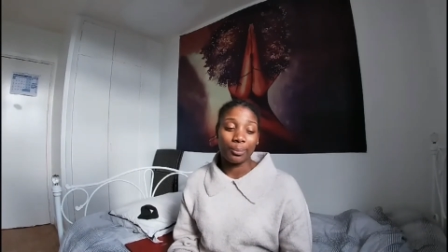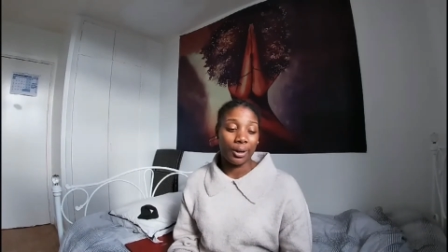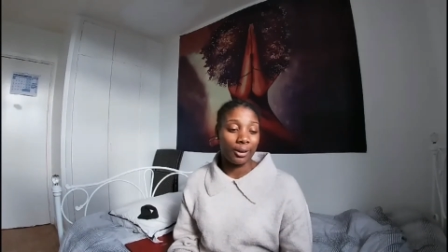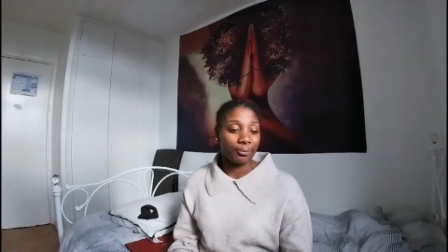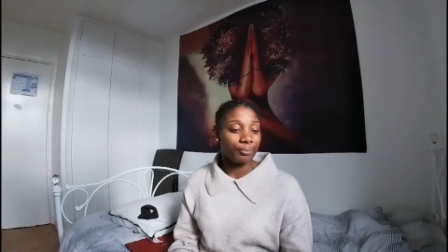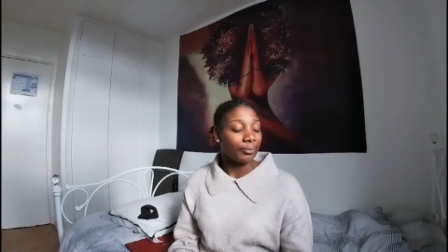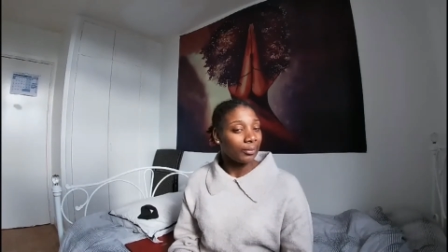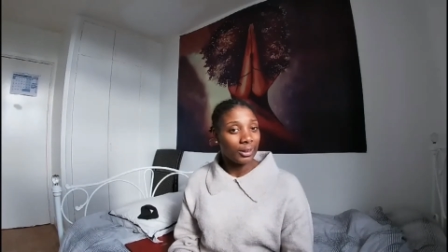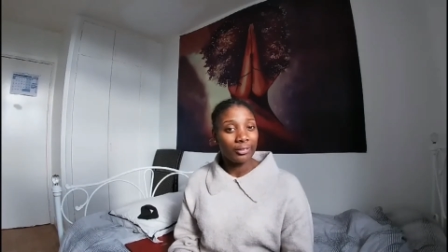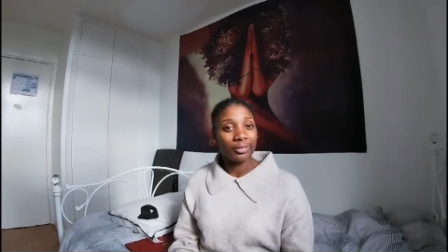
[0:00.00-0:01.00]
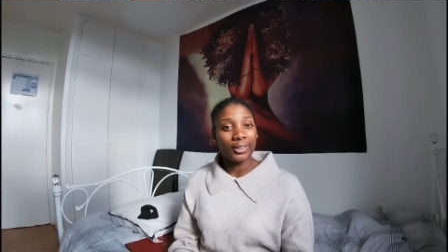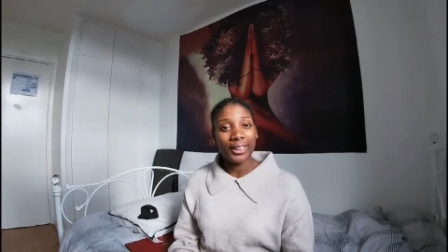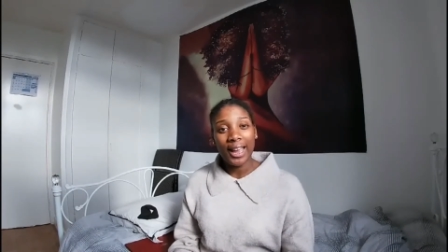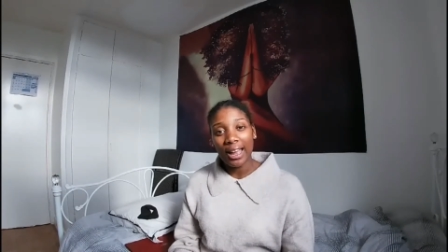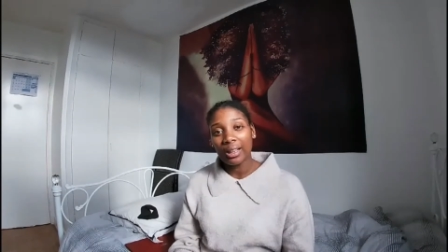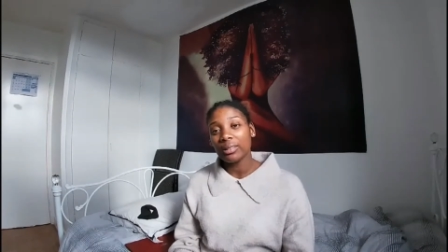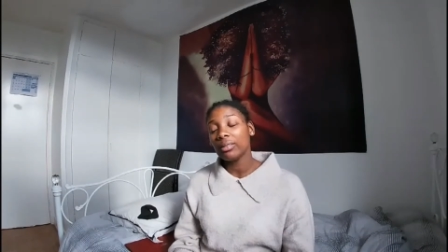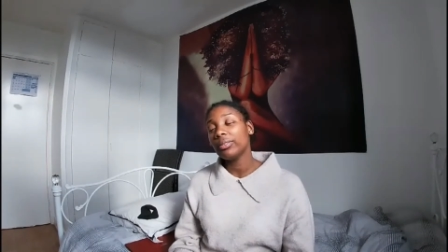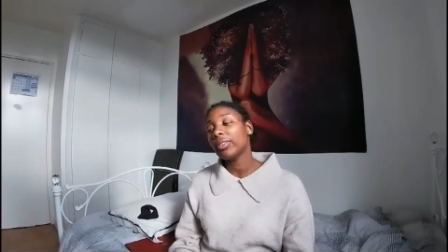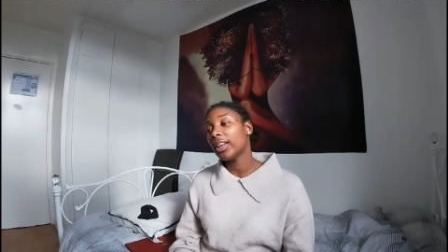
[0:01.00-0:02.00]
But for
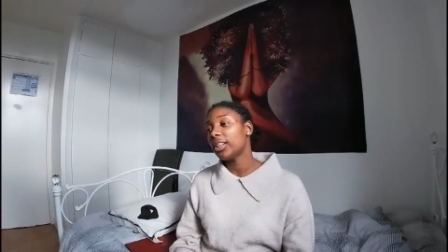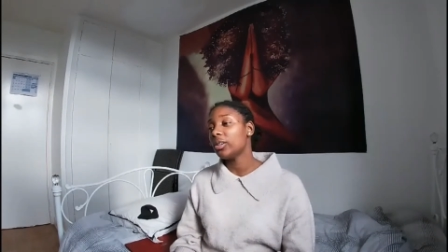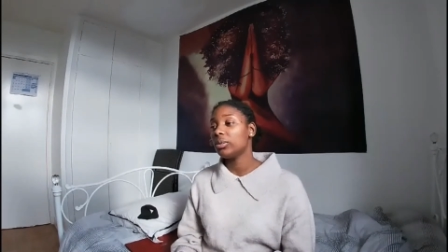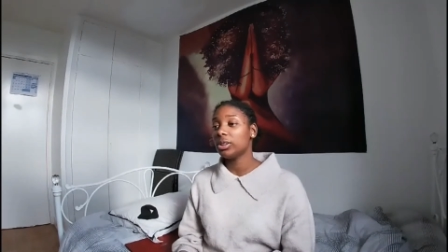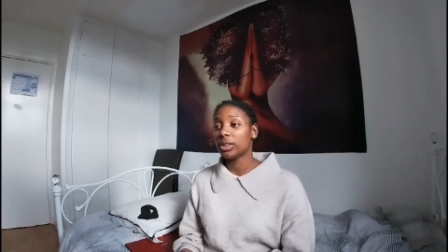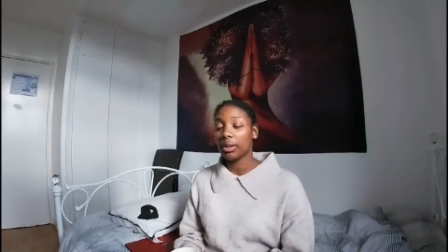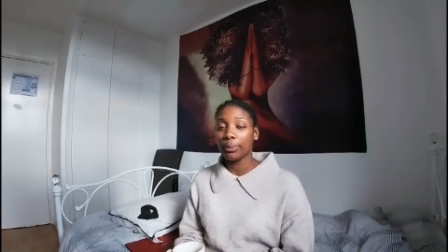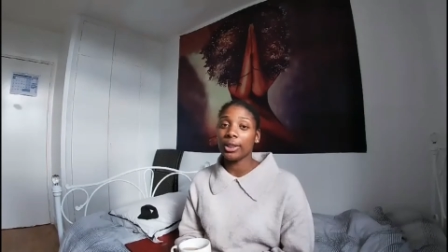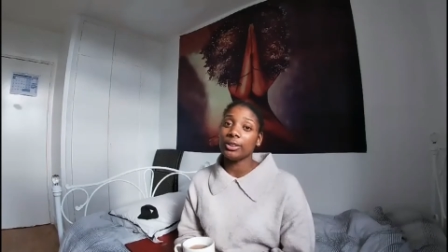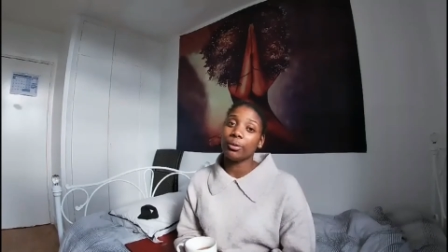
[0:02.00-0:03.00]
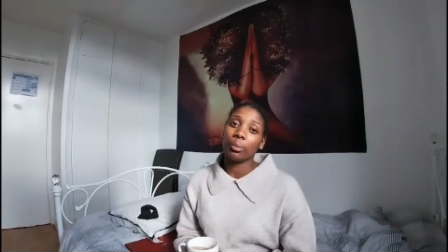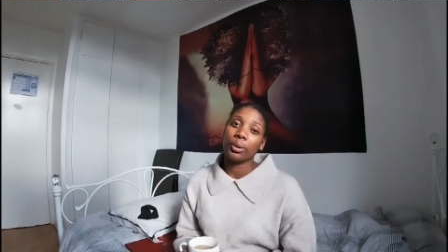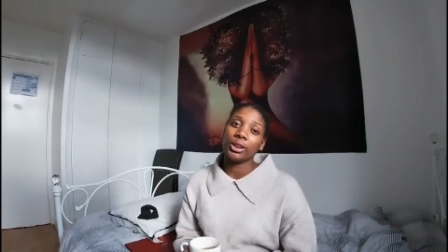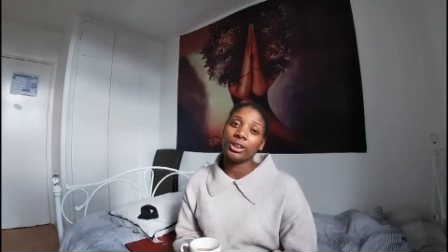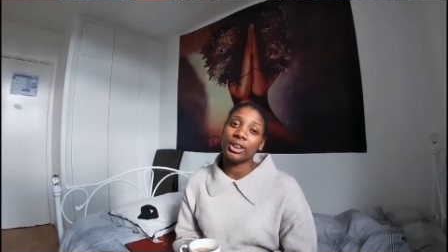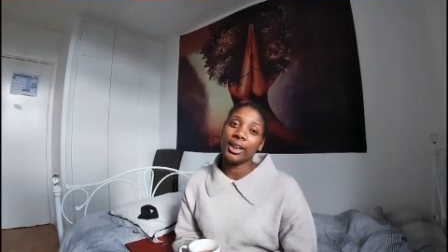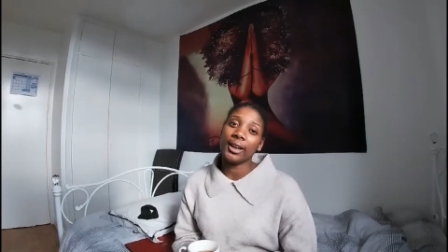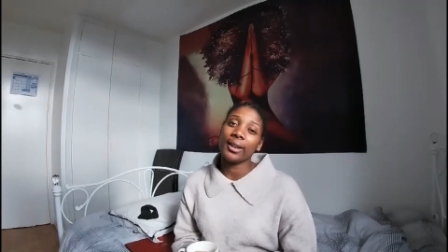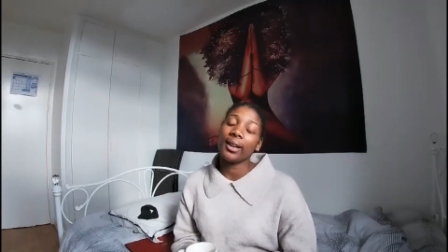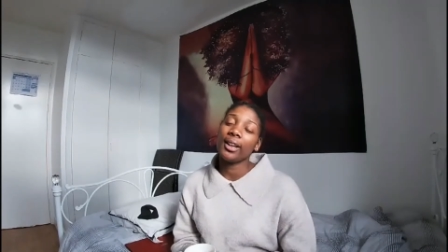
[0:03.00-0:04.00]
now, thank you so much for
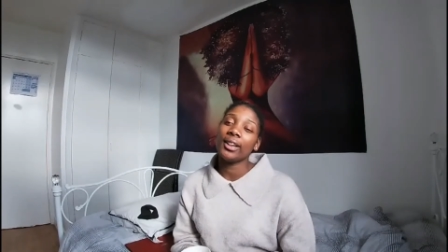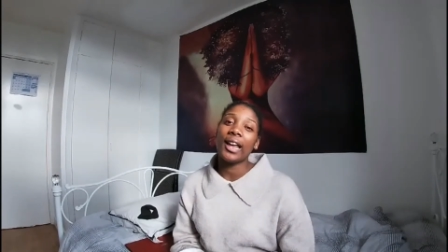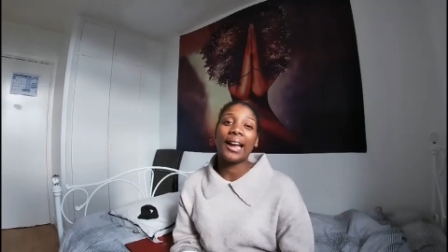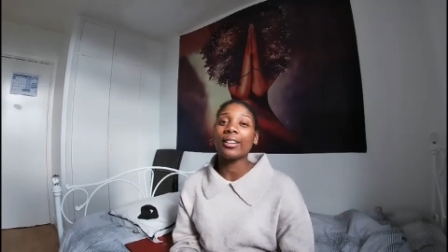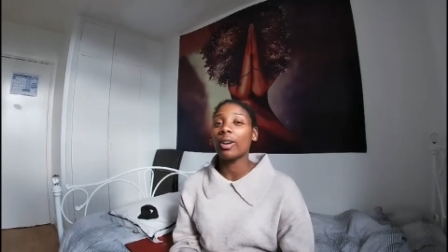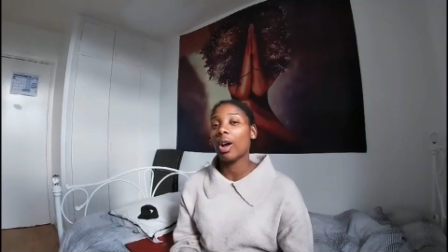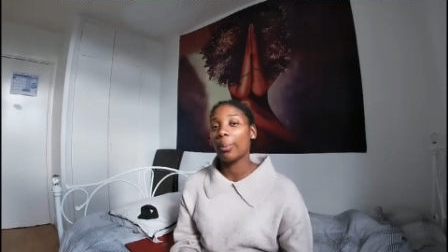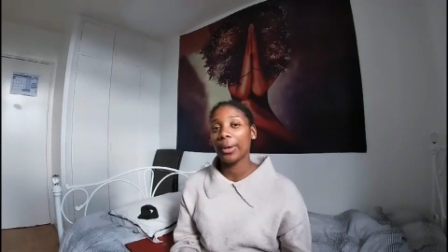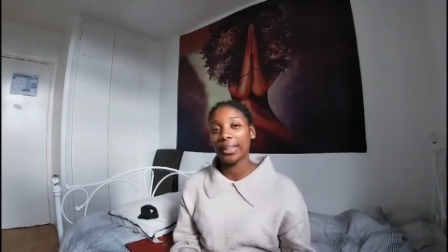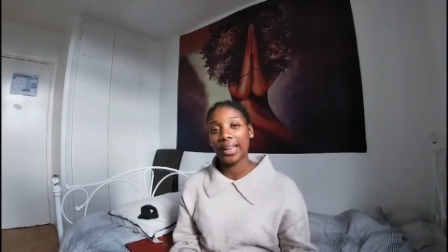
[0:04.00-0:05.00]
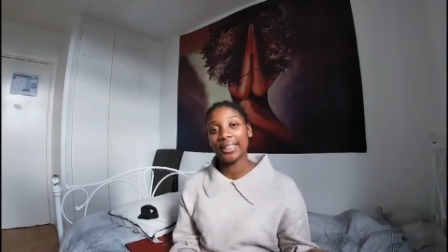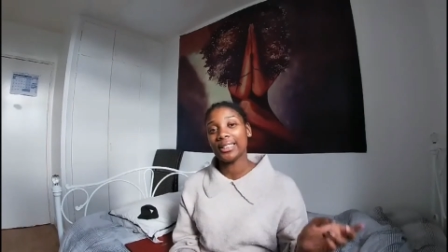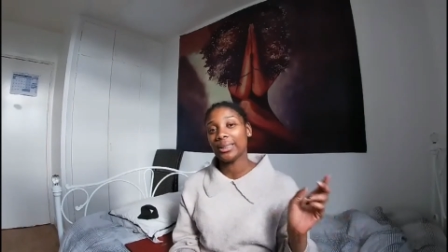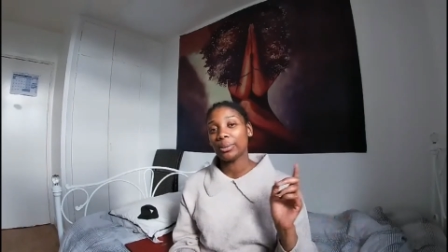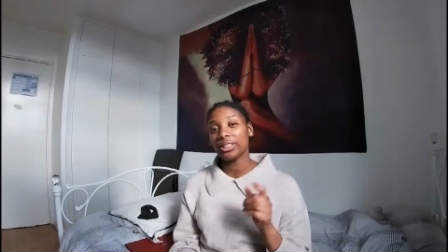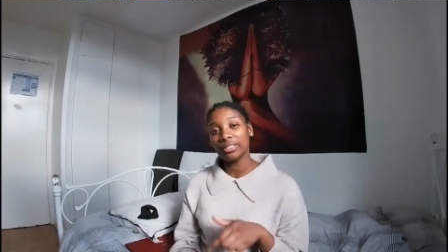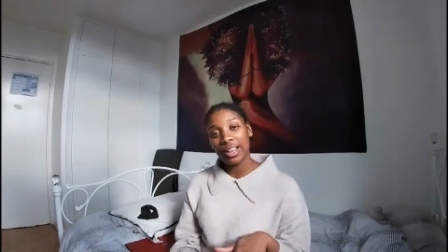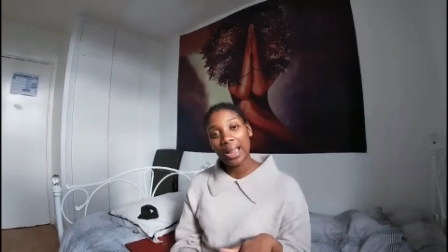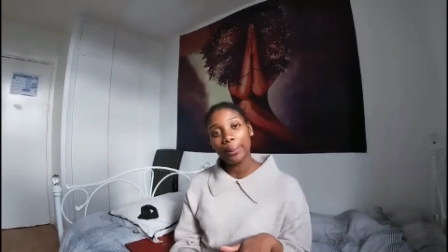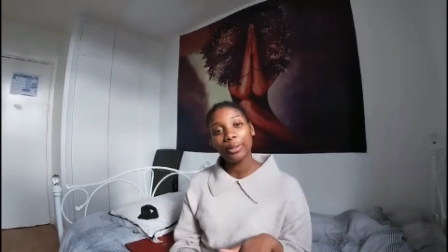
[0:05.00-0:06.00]
watching. Like, comment, and
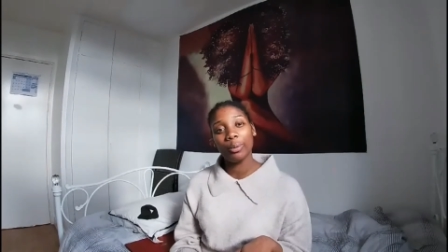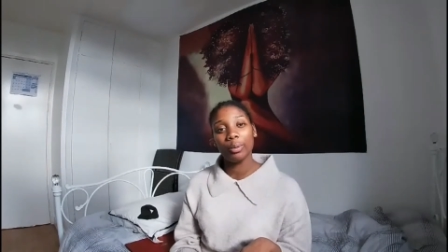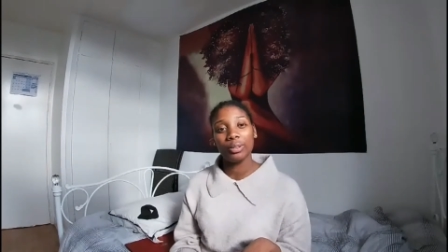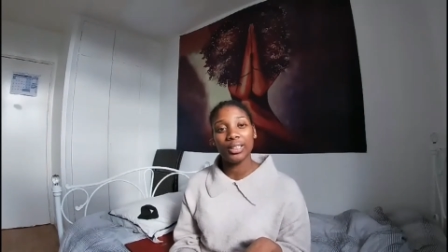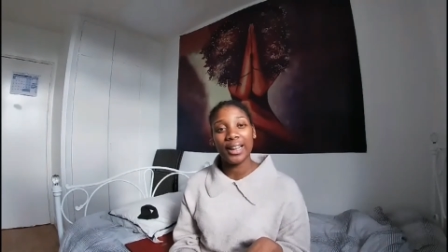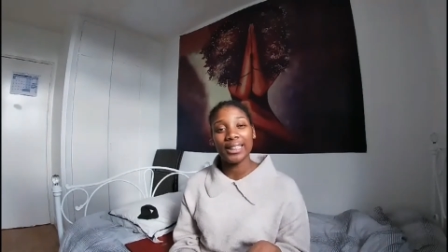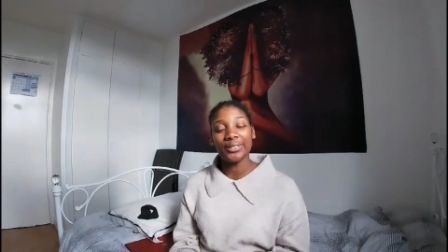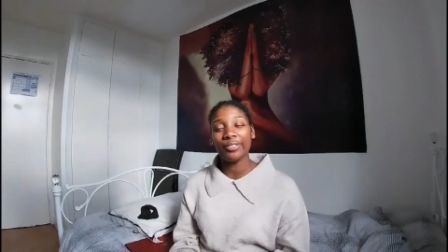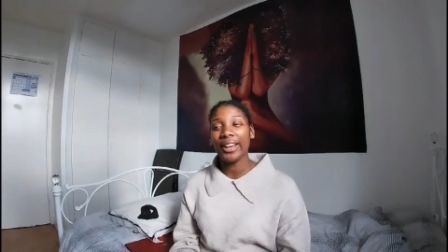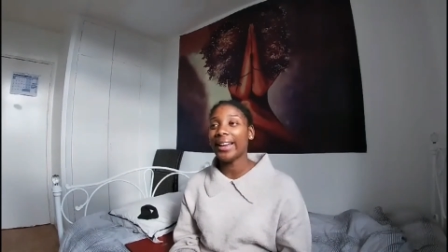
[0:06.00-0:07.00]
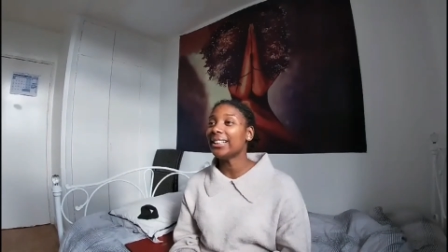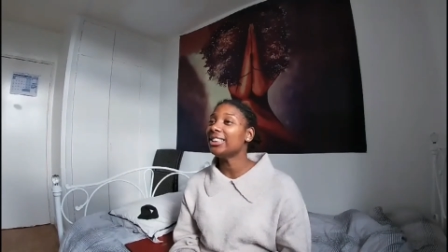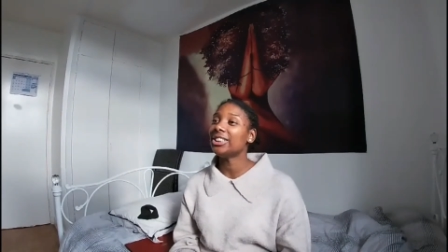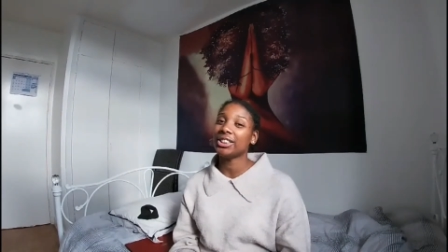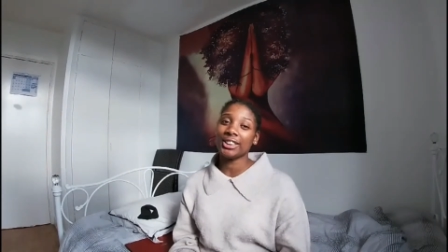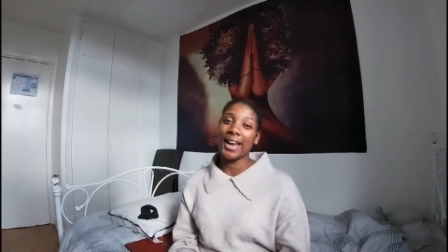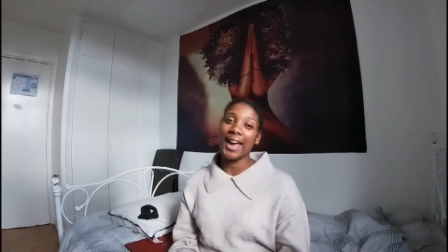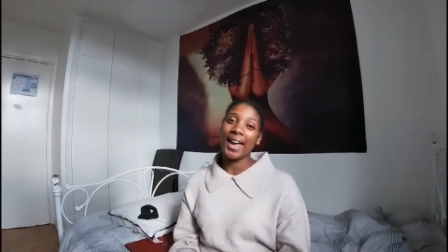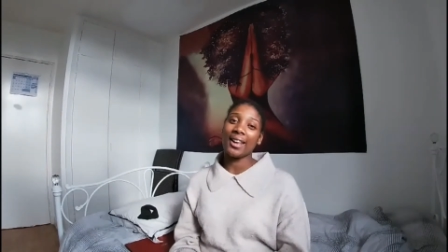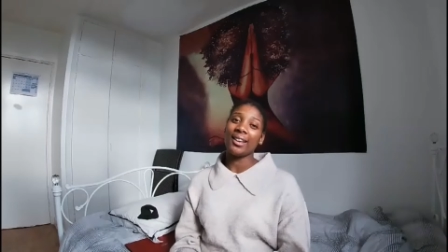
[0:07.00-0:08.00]
subscribe. Do all the nice things.
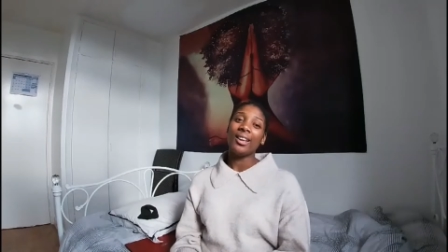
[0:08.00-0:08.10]
Share.